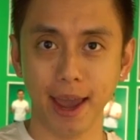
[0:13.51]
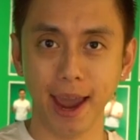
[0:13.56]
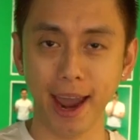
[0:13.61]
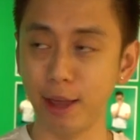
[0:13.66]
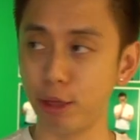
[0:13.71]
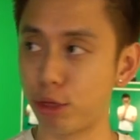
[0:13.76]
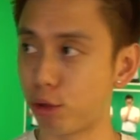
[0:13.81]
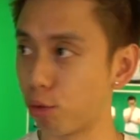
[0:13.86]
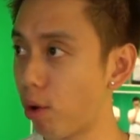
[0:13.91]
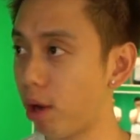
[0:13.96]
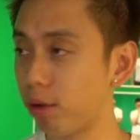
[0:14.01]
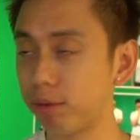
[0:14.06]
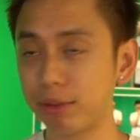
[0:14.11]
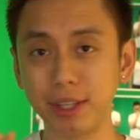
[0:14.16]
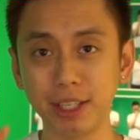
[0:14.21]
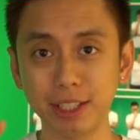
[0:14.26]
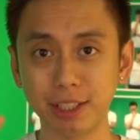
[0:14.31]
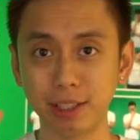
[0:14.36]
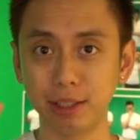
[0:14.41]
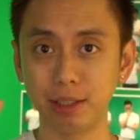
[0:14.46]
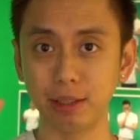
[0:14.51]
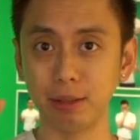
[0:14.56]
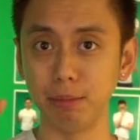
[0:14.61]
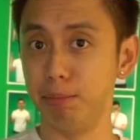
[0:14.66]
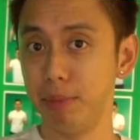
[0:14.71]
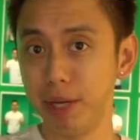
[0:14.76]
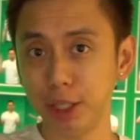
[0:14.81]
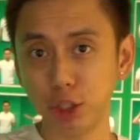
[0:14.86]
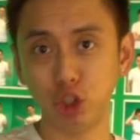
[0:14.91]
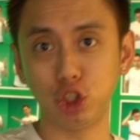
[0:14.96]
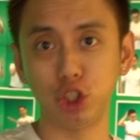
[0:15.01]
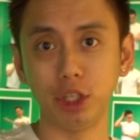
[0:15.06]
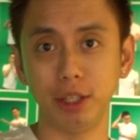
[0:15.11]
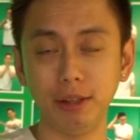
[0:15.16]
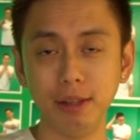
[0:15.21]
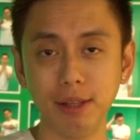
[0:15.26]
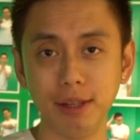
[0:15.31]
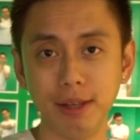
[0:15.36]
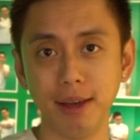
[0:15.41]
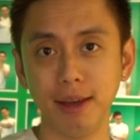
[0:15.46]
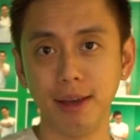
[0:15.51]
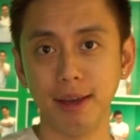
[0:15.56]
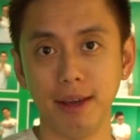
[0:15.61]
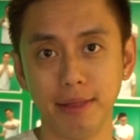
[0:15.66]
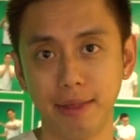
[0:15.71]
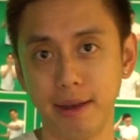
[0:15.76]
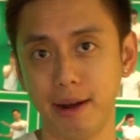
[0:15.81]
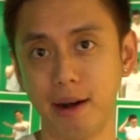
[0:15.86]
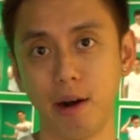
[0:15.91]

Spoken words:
And throughout this mission, there